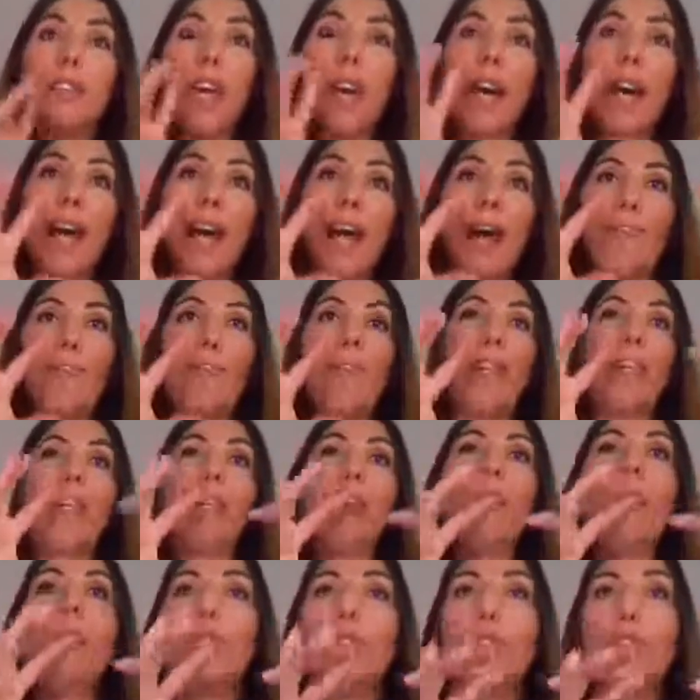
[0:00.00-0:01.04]
I have
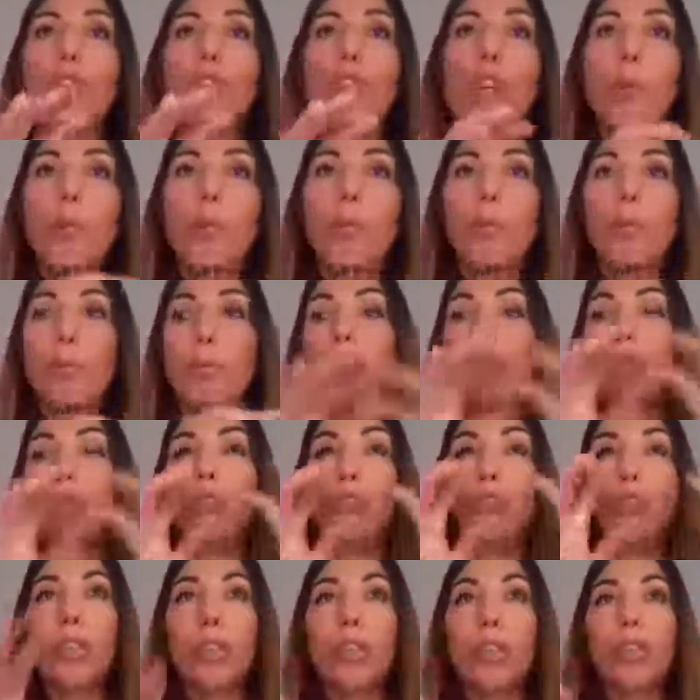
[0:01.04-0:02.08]
like a workshop to
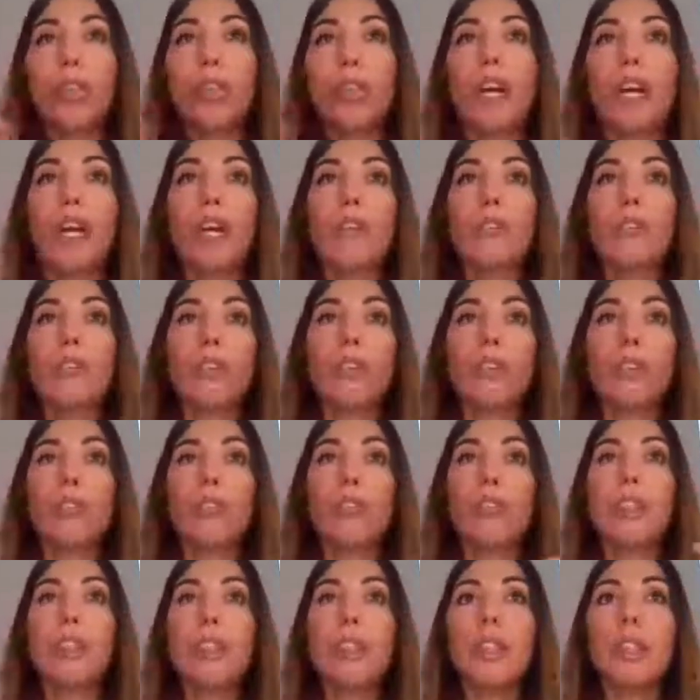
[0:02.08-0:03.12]
train how to
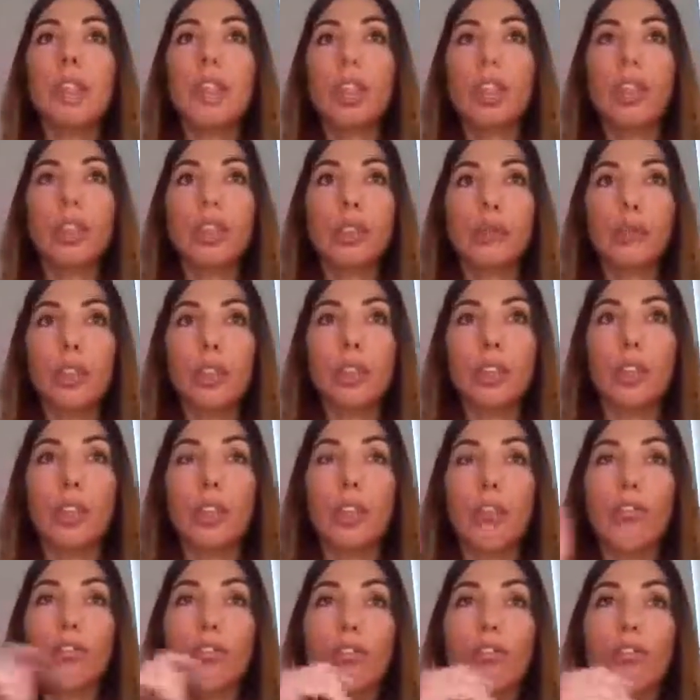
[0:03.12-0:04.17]
use the digital
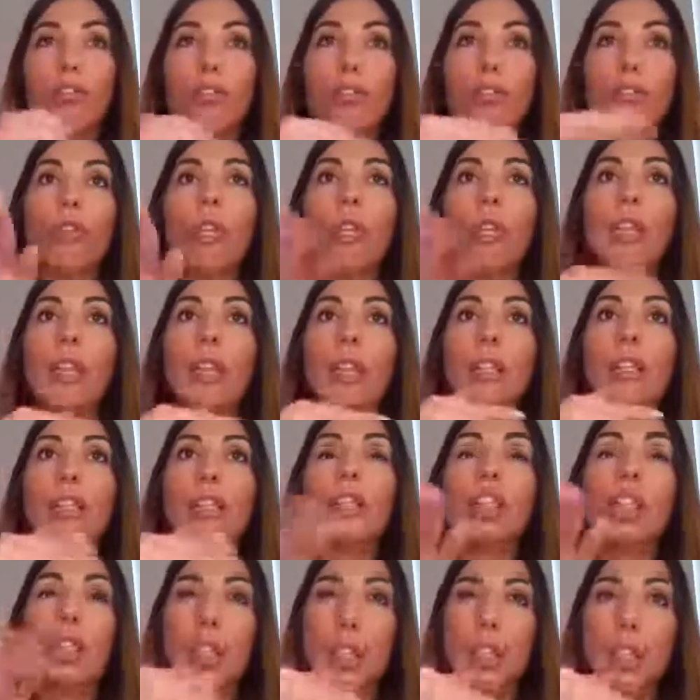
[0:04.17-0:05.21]
machine to do the
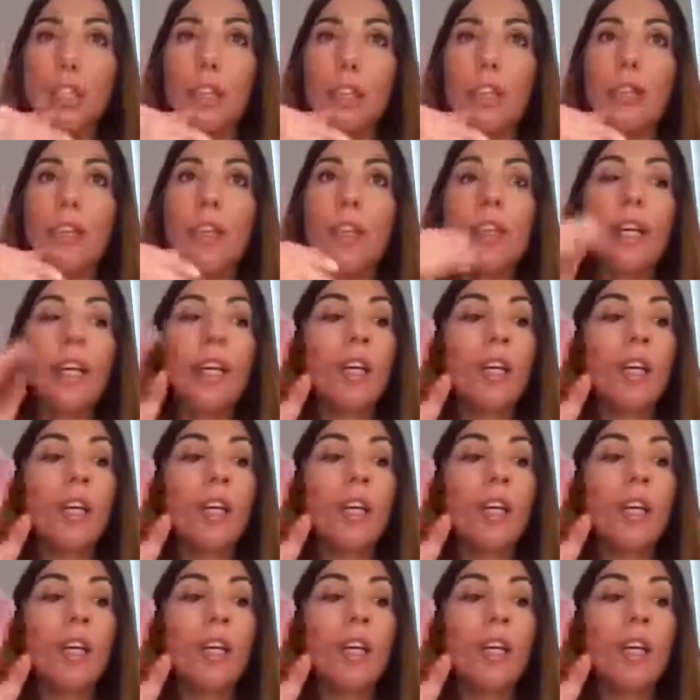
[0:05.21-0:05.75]
shading.